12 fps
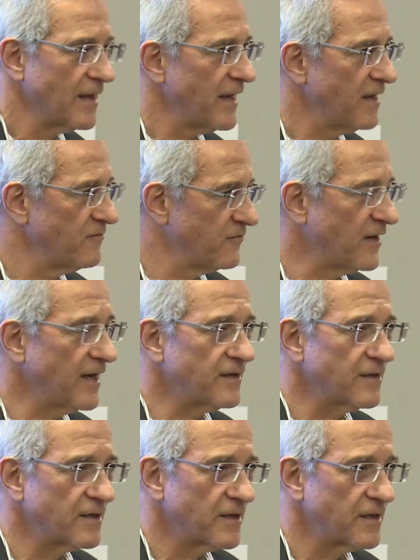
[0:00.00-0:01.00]
And
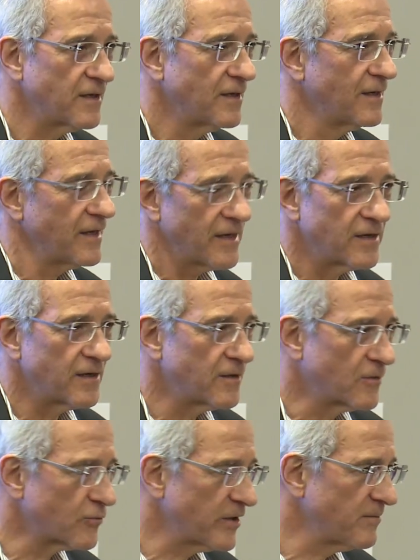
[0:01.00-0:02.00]
finally, in an
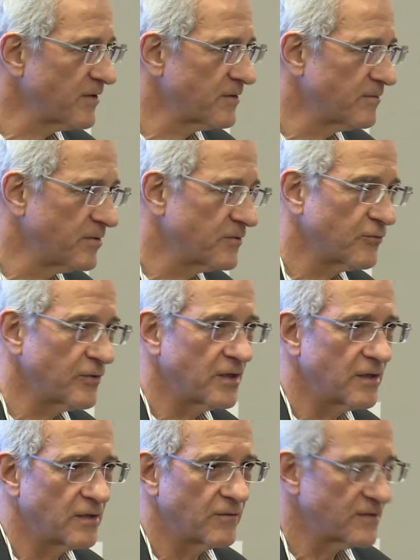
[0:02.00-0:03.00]
agreement
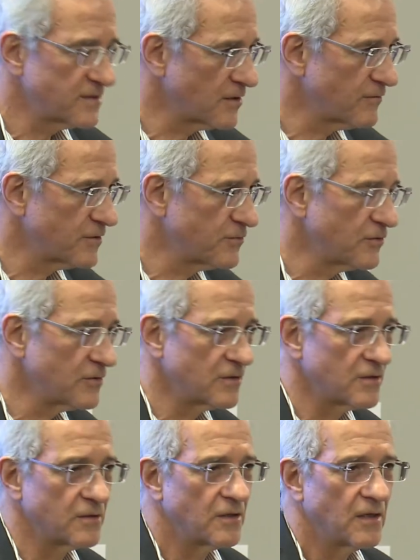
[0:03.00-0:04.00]
between the Soviet
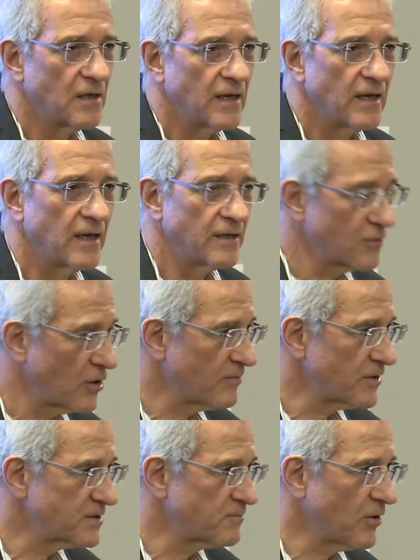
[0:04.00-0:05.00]
Union and
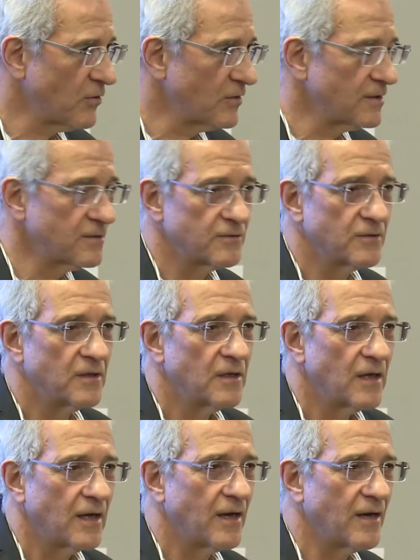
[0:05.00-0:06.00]
Communist Poland,
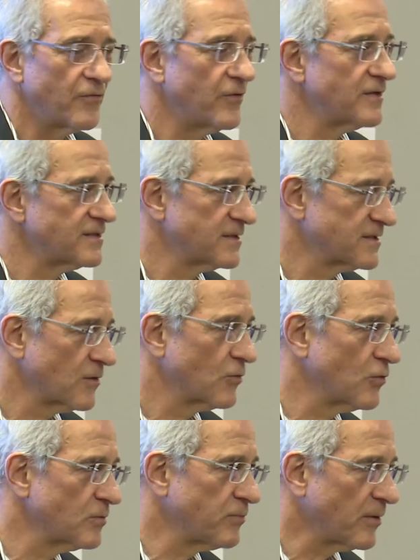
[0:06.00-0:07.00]
uh, there is a
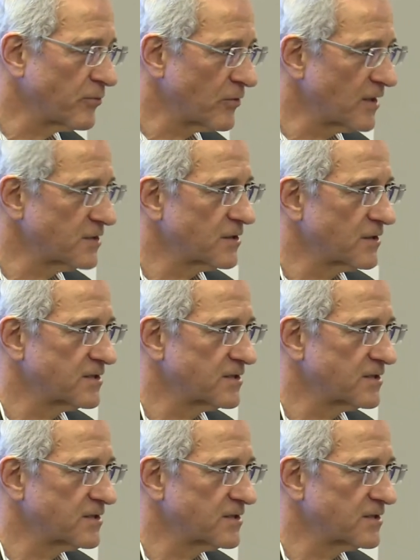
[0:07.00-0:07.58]
so-called population